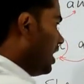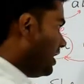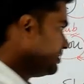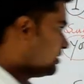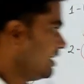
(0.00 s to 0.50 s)

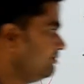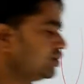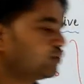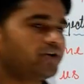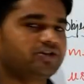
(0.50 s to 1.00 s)
Answer of
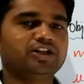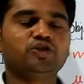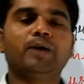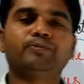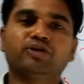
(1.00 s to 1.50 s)
this question
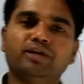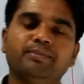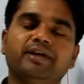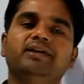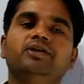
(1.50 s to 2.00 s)
you have to give
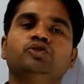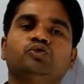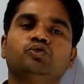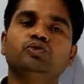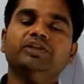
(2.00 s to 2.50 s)
me
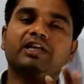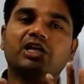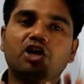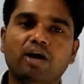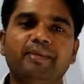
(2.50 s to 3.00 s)
through the
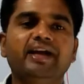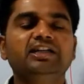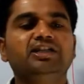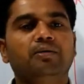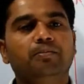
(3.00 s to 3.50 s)

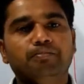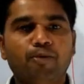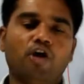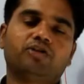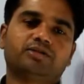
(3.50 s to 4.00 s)
comment
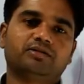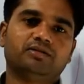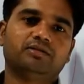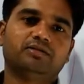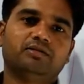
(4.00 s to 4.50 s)
box
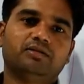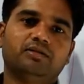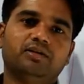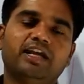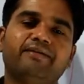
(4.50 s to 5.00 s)

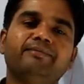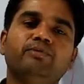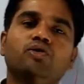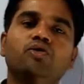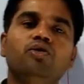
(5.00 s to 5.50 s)
given
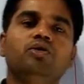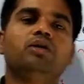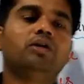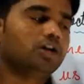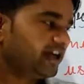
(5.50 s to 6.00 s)
below
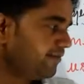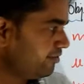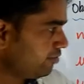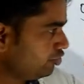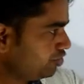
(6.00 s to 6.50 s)

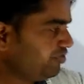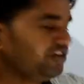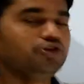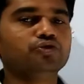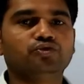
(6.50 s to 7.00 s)
the
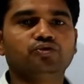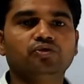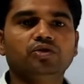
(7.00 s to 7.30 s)
video.